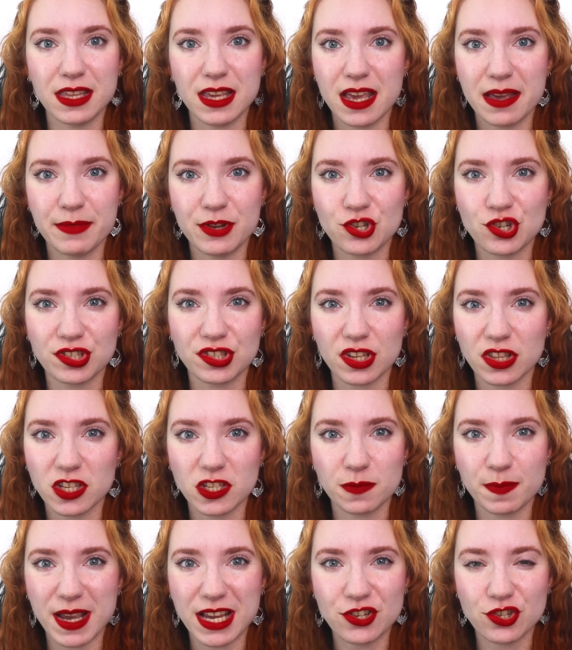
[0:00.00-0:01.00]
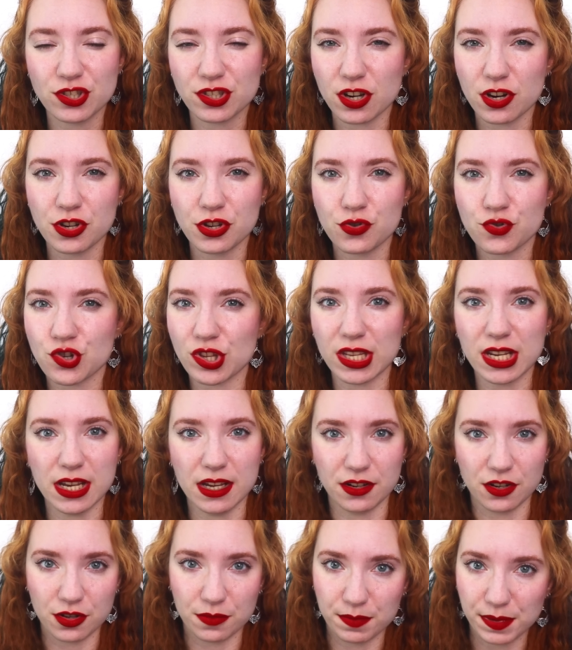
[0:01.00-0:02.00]
the images on these pages are
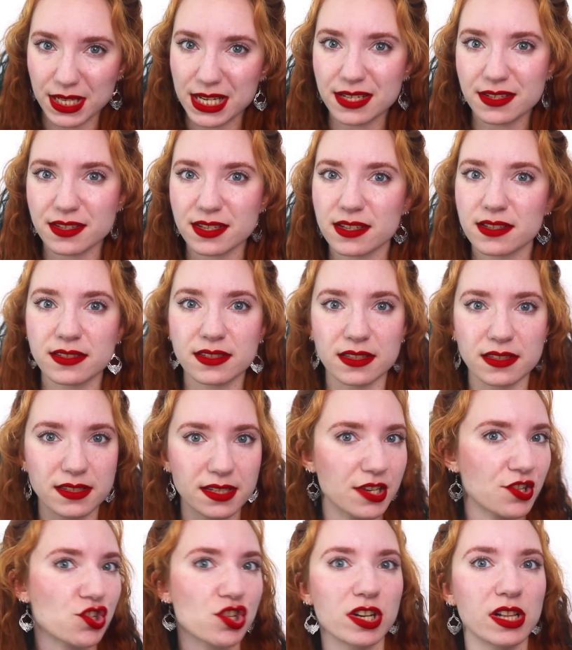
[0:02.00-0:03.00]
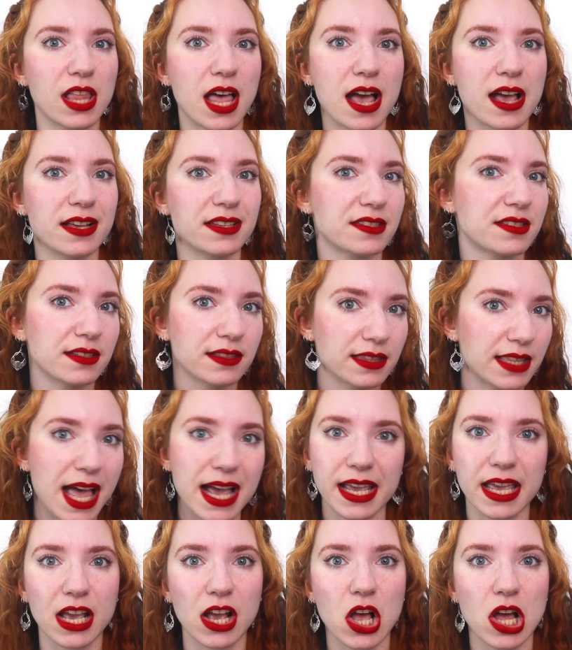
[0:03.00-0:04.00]
usually incomplete, sensationalized,
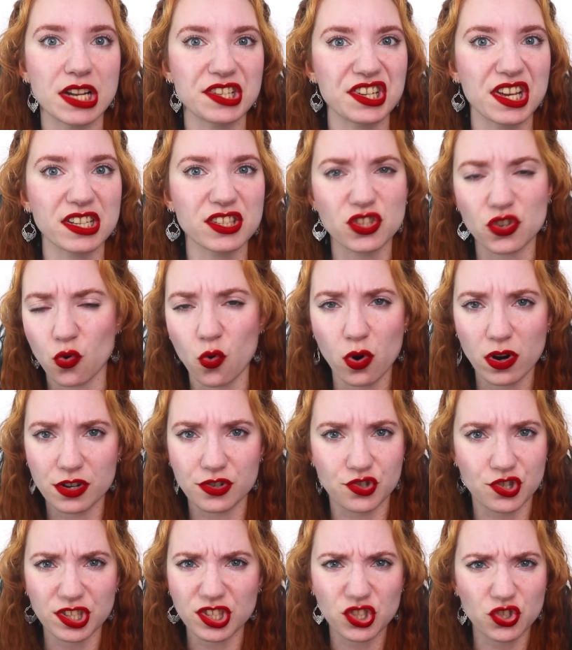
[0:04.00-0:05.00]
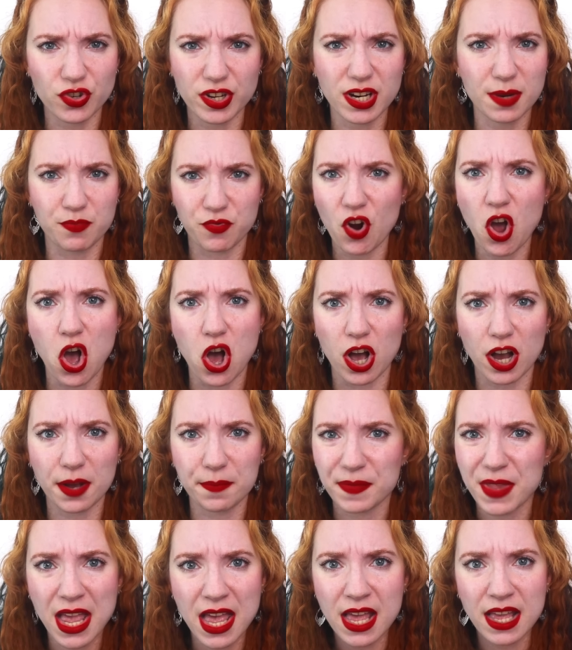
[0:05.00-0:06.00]
lacking context, or just straight up
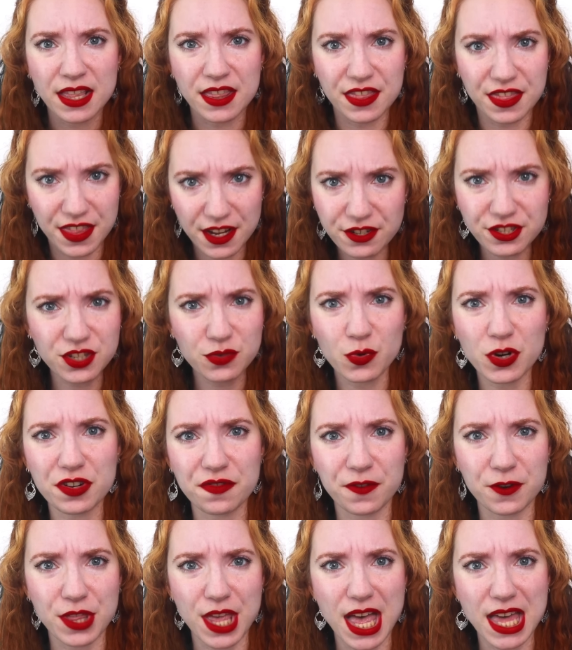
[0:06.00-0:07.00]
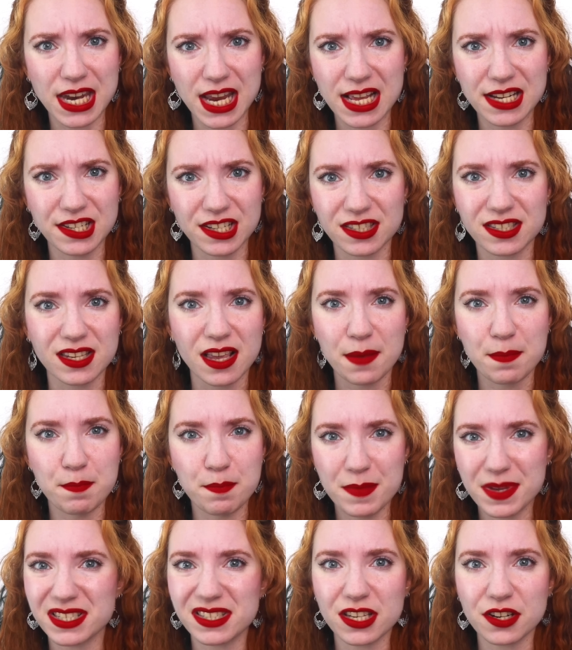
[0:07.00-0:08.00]
wrong. There's a word for that, and it's
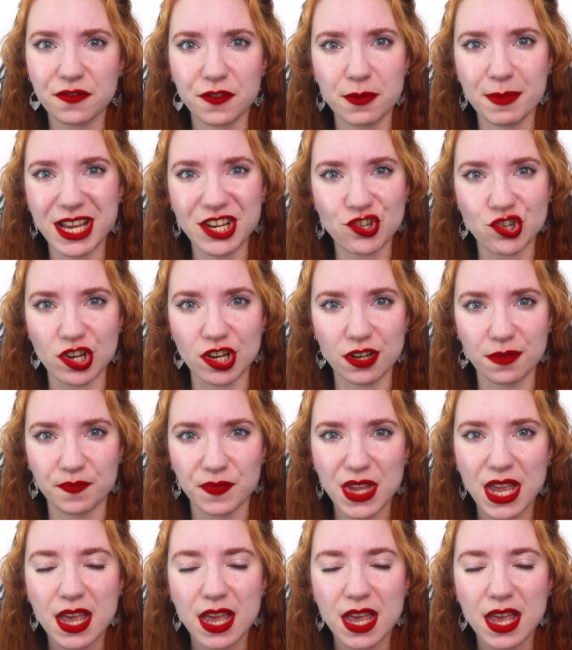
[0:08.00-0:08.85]
misinformation.